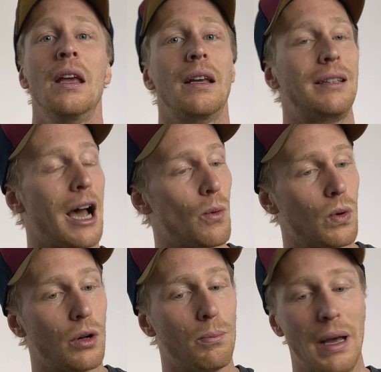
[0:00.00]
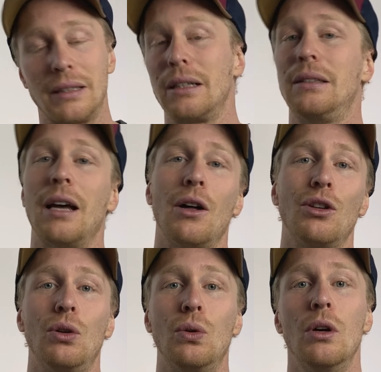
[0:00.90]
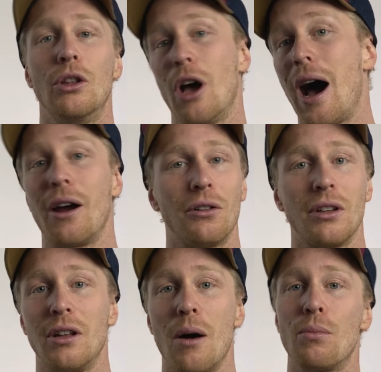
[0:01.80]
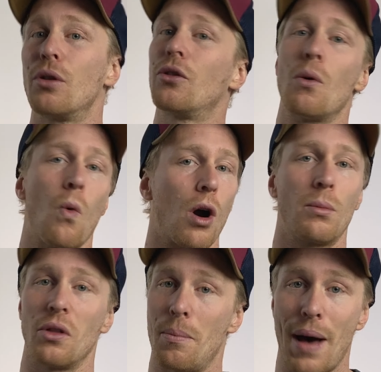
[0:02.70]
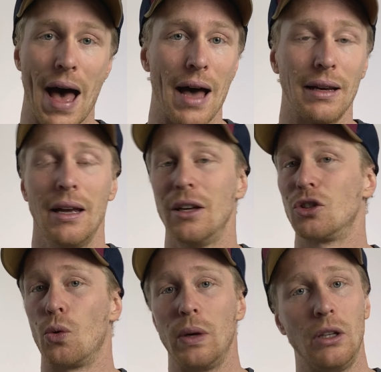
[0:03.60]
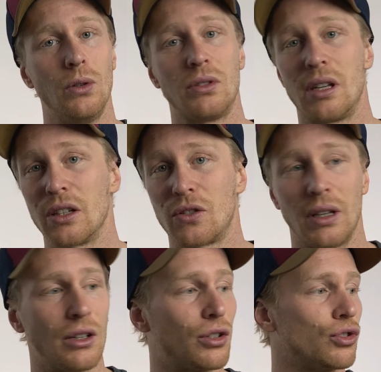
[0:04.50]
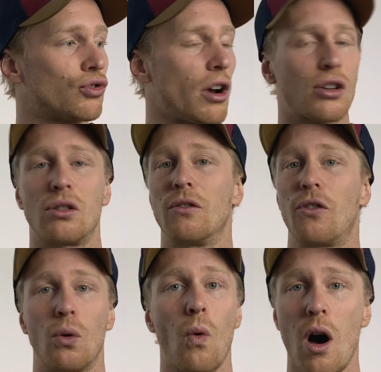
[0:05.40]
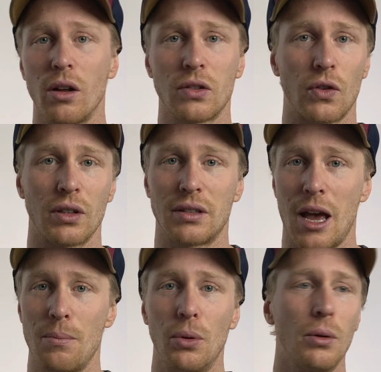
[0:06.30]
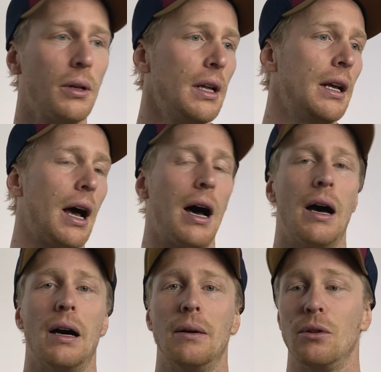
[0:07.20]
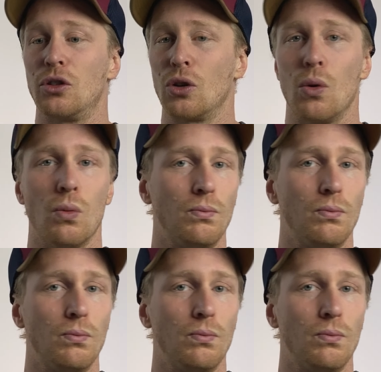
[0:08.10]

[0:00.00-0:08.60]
that will basically tell you the higher the number, the warmer the pad. So we use this in construction for walls, for example. So